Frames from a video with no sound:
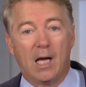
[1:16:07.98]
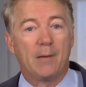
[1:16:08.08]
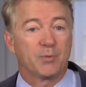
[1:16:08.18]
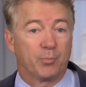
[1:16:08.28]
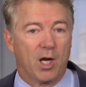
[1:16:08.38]

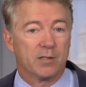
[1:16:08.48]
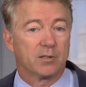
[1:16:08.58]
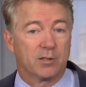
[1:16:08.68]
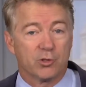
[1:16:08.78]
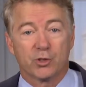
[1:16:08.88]
I'm
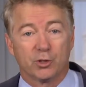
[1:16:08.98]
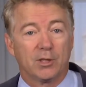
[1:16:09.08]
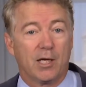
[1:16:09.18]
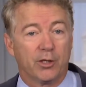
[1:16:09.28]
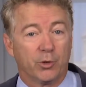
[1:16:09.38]
surprised that they're still
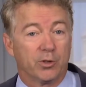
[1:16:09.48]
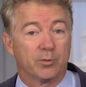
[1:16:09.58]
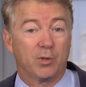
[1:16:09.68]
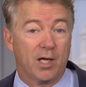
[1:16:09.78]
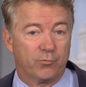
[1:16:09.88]
allowing you
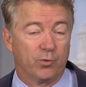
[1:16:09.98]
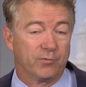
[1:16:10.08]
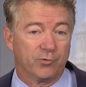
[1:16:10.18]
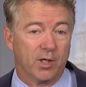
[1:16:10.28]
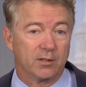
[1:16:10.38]
on the
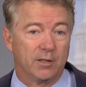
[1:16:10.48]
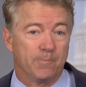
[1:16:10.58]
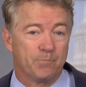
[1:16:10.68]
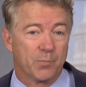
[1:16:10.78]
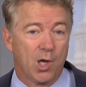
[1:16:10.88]
platform,
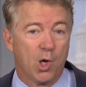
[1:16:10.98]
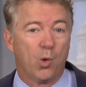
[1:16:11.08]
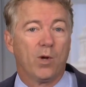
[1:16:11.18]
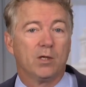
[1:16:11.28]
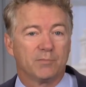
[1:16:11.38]
frankly.
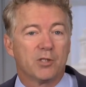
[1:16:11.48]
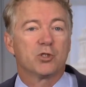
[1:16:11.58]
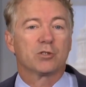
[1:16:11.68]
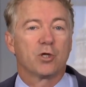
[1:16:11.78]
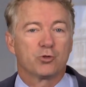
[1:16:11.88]
Well,
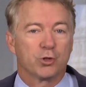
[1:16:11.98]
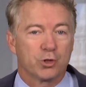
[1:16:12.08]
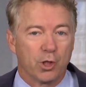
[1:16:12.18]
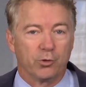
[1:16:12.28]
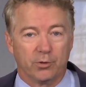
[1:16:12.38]
it just goes to
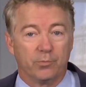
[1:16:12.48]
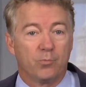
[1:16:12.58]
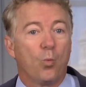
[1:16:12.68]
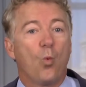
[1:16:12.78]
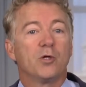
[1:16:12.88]
show
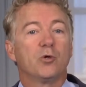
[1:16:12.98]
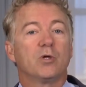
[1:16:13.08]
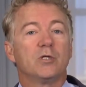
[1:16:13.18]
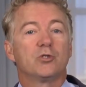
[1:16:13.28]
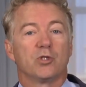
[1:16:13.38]
you what you
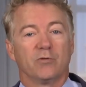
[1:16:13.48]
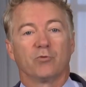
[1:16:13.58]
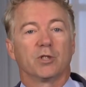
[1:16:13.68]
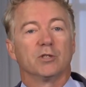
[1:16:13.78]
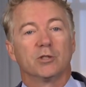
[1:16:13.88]
can
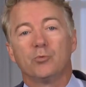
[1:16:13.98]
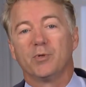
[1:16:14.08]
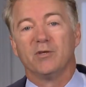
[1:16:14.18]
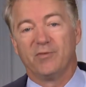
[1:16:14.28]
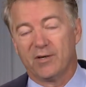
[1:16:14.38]
achieve with a little
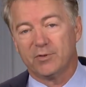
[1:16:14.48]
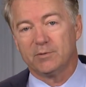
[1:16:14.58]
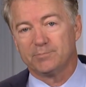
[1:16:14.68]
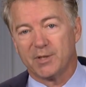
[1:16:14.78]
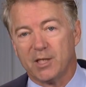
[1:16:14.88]
bit of
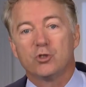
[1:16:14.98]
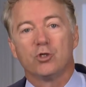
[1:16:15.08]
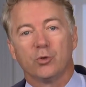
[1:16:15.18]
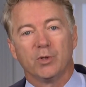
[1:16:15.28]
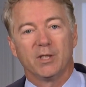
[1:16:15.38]
effort,
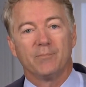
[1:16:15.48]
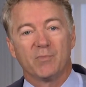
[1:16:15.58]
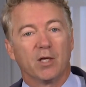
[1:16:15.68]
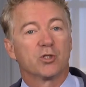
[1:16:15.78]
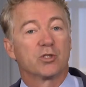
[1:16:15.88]

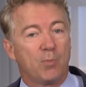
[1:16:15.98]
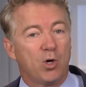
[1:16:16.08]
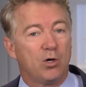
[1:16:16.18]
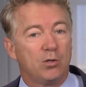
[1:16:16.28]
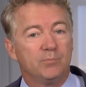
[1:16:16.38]
ingenuity, and a
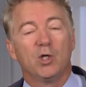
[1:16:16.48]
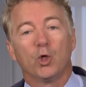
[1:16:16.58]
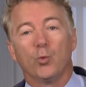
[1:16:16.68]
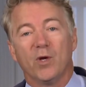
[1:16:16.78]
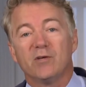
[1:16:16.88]
small
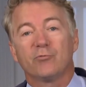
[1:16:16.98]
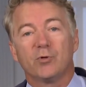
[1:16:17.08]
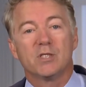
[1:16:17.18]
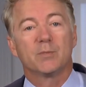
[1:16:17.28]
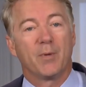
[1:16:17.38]

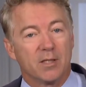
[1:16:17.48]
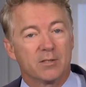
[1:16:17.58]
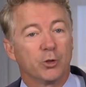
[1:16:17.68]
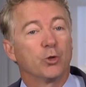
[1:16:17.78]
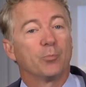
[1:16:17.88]
rent-free
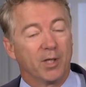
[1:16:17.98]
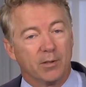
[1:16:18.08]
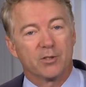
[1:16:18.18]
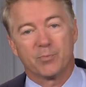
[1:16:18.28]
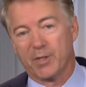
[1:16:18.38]
space in your
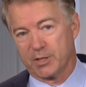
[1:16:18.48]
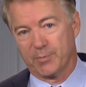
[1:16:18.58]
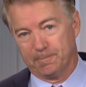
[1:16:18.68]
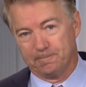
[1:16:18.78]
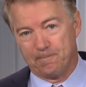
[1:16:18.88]
parents'
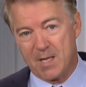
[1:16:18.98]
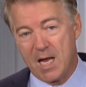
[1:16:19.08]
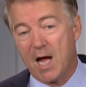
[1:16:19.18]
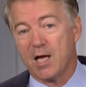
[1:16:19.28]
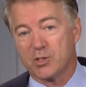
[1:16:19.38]
basement.
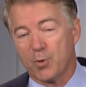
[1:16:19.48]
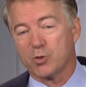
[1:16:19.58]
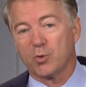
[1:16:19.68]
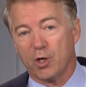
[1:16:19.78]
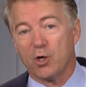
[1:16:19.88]
I
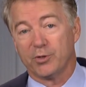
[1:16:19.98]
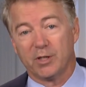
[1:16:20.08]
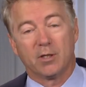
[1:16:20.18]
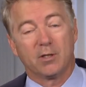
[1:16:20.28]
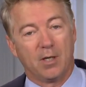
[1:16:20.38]
suppose we all need our